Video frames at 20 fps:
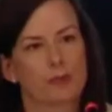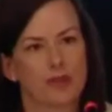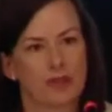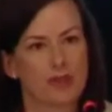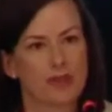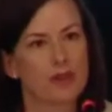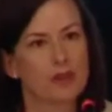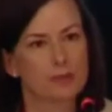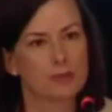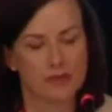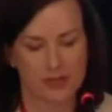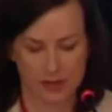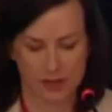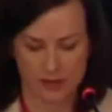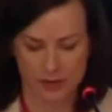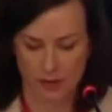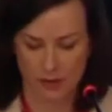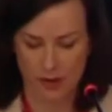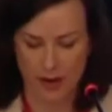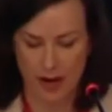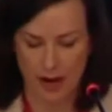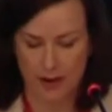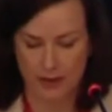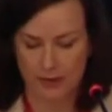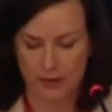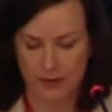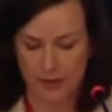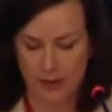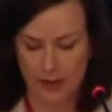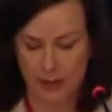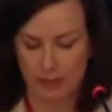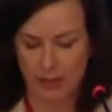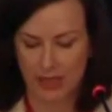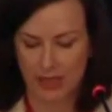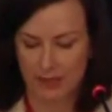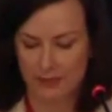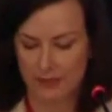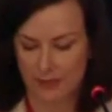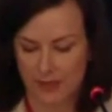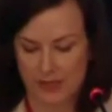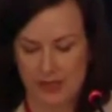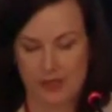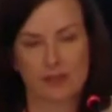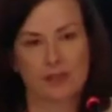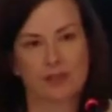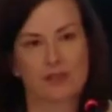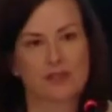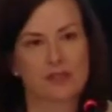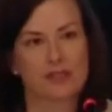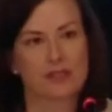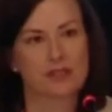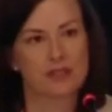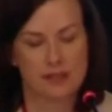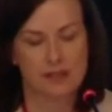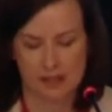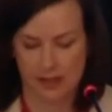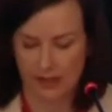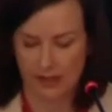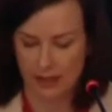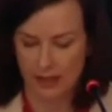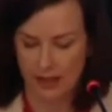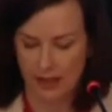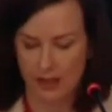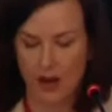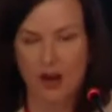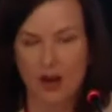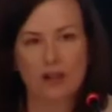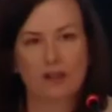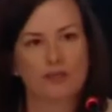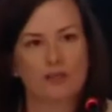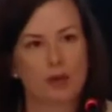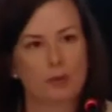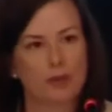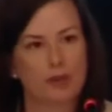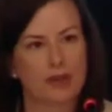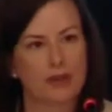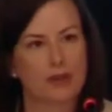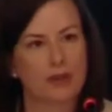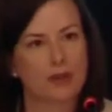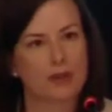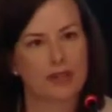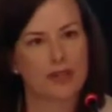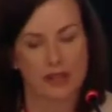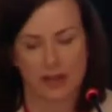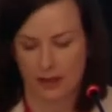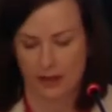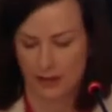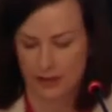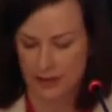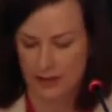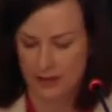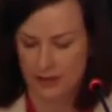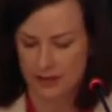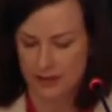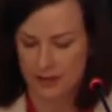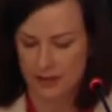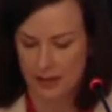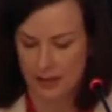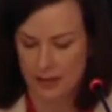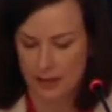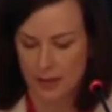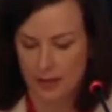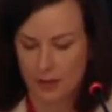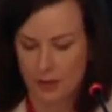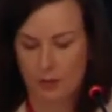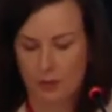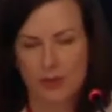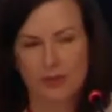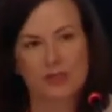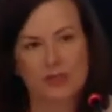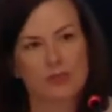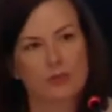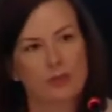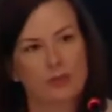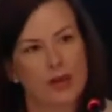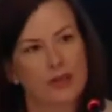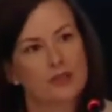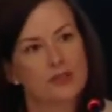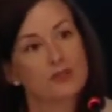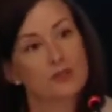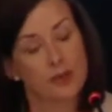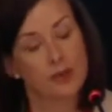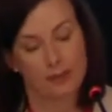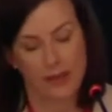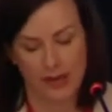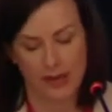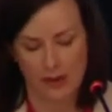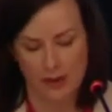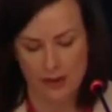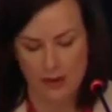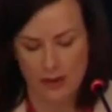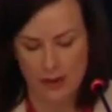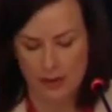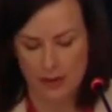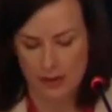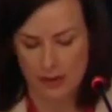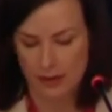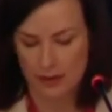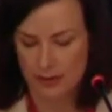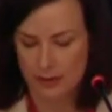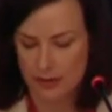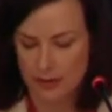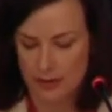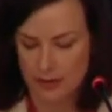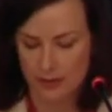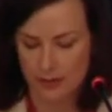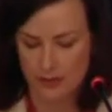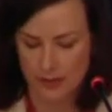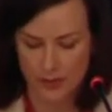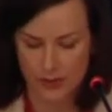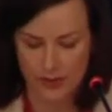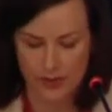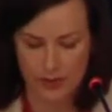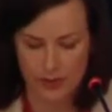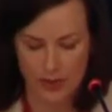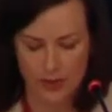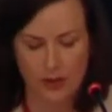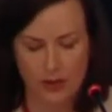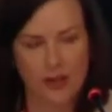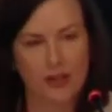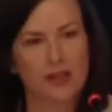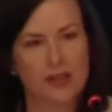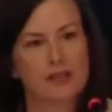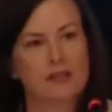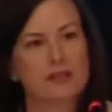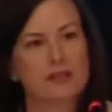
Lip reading: with them to derive meaningful solutions in all of our priority areas, which range from health to food security,